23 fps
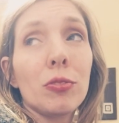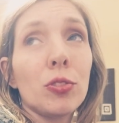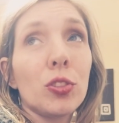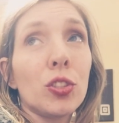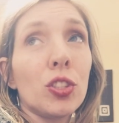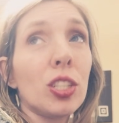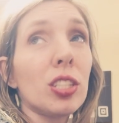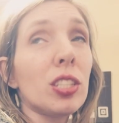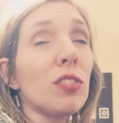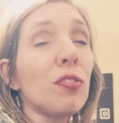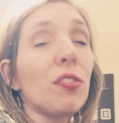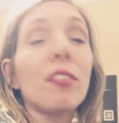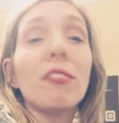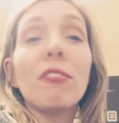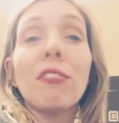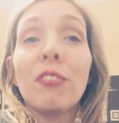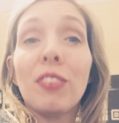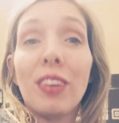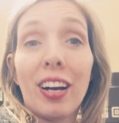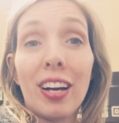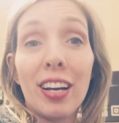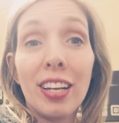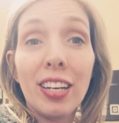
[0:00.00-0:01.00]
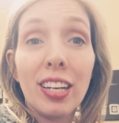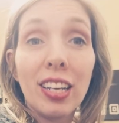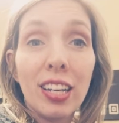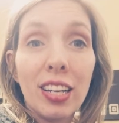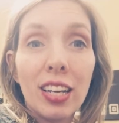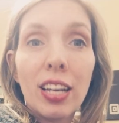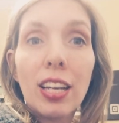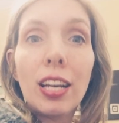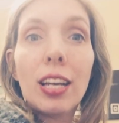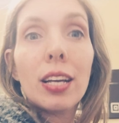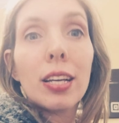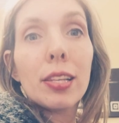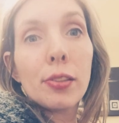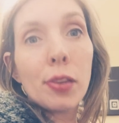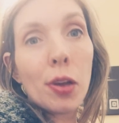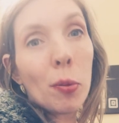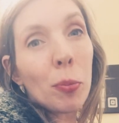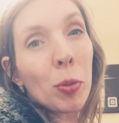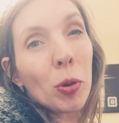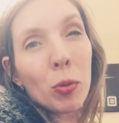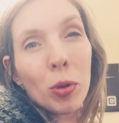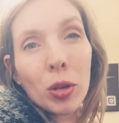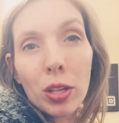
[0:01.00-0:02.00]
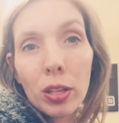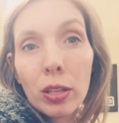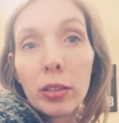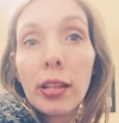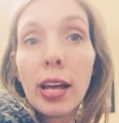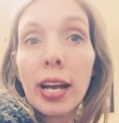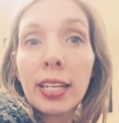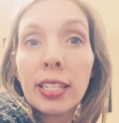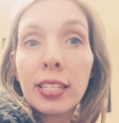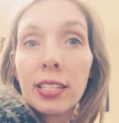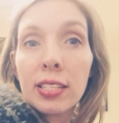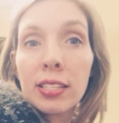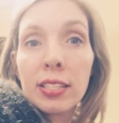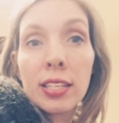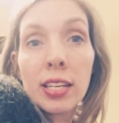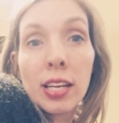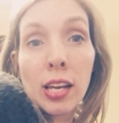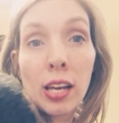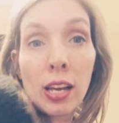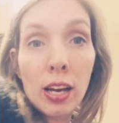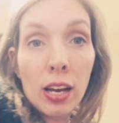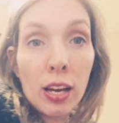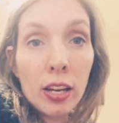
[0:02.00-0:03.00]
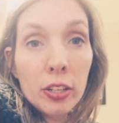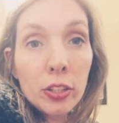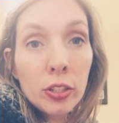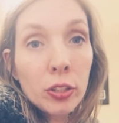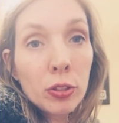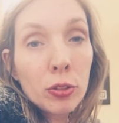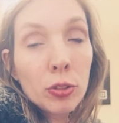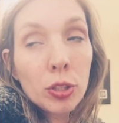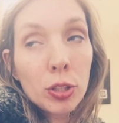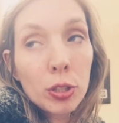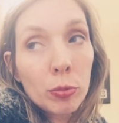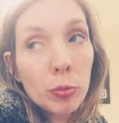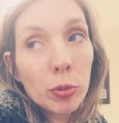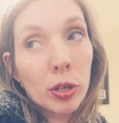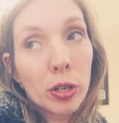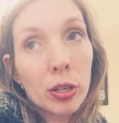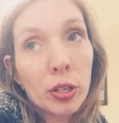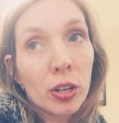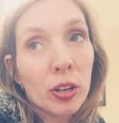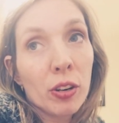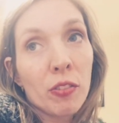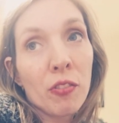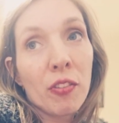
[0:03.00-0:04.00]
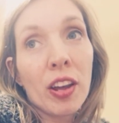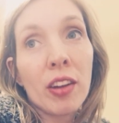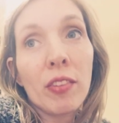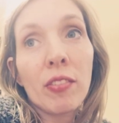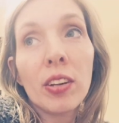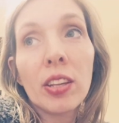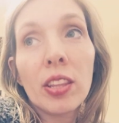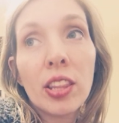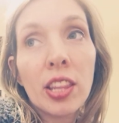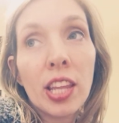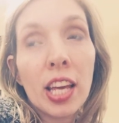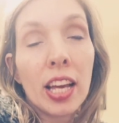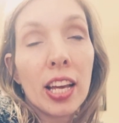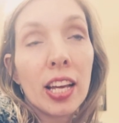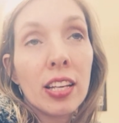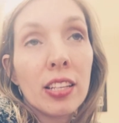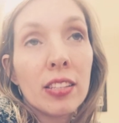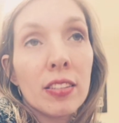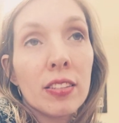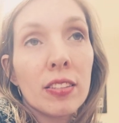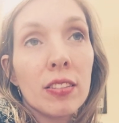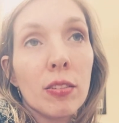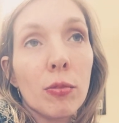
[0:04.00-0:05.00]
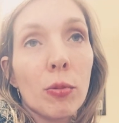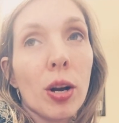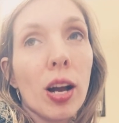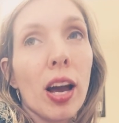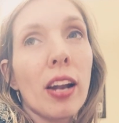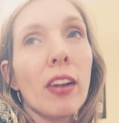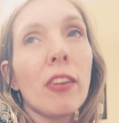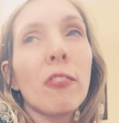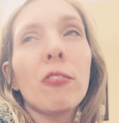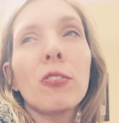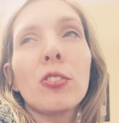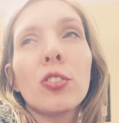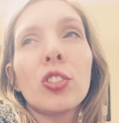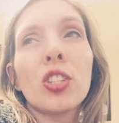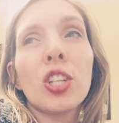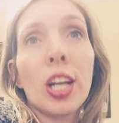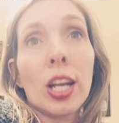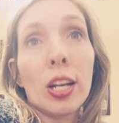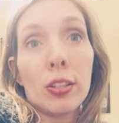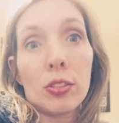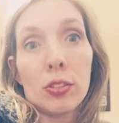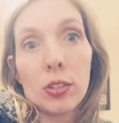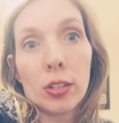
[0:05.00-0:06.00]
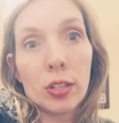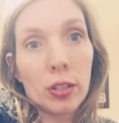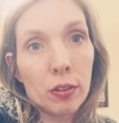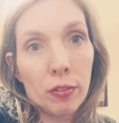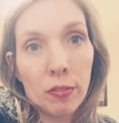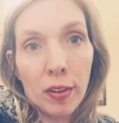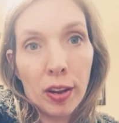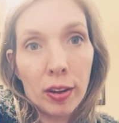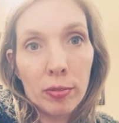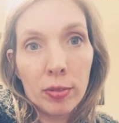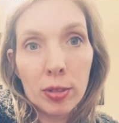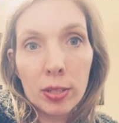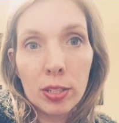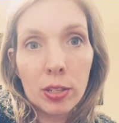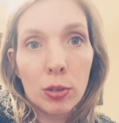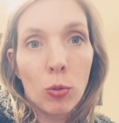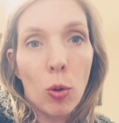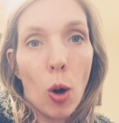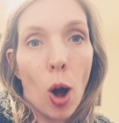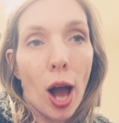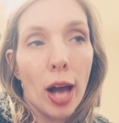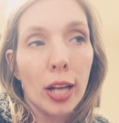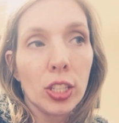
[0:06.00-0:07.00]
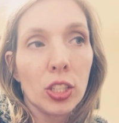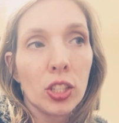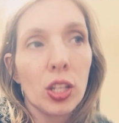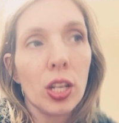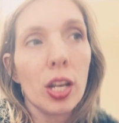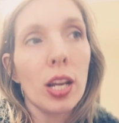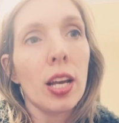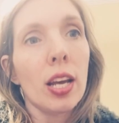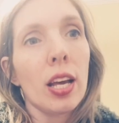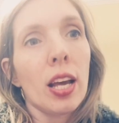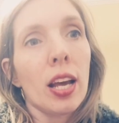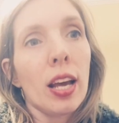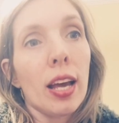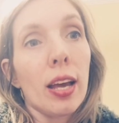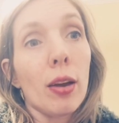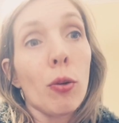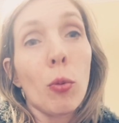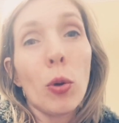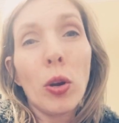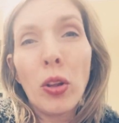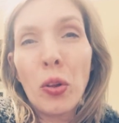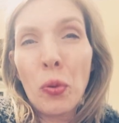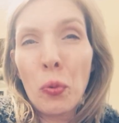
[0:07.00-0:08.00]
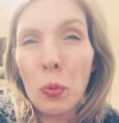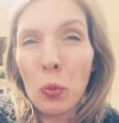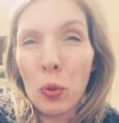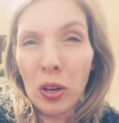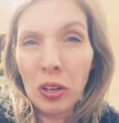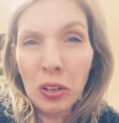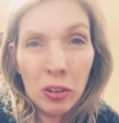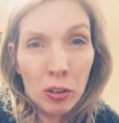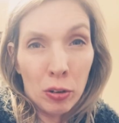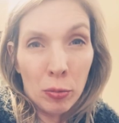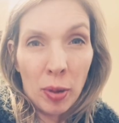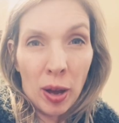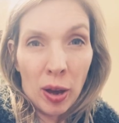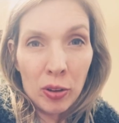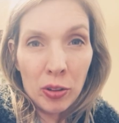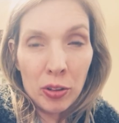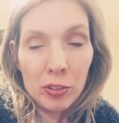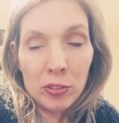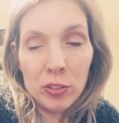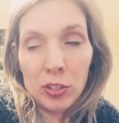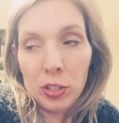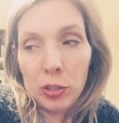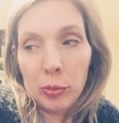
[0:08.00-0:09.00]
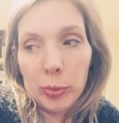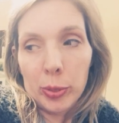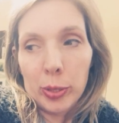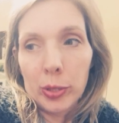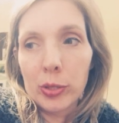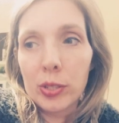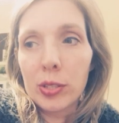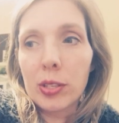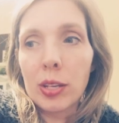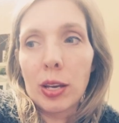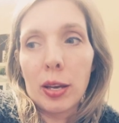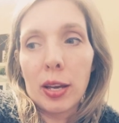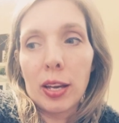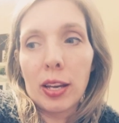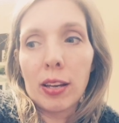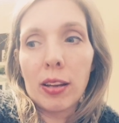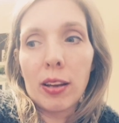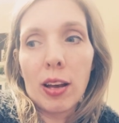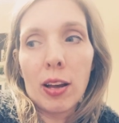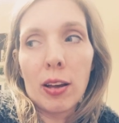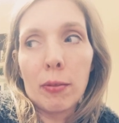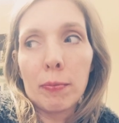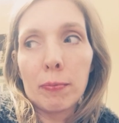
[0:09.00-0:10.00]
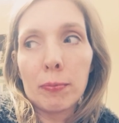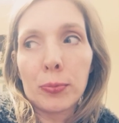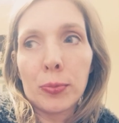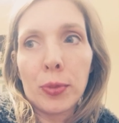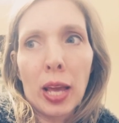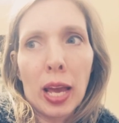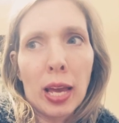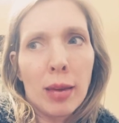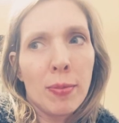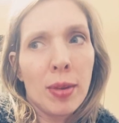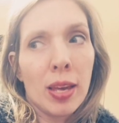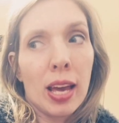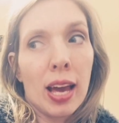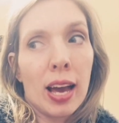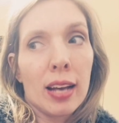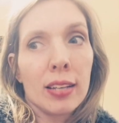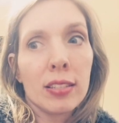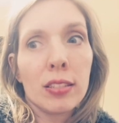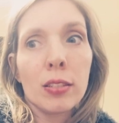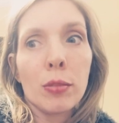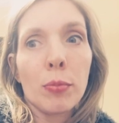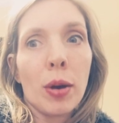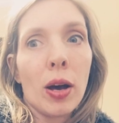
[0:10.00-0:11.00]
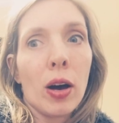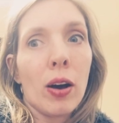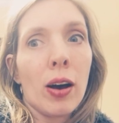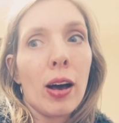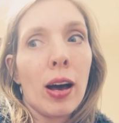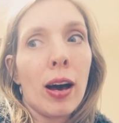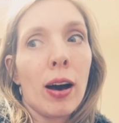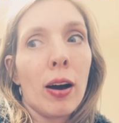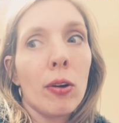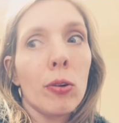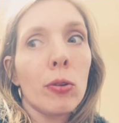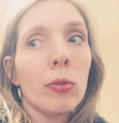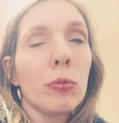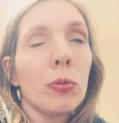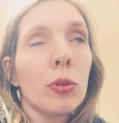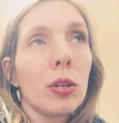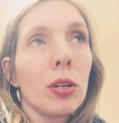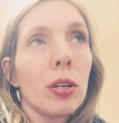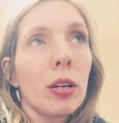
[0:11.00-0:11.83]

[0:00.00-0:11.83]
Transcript: just for fun, Tell me what you like to see on YouTube. What are your favorite things? What kind of channels are your favorite to watch? And what do you wonder about YouTubers? I, um, Amy asked about how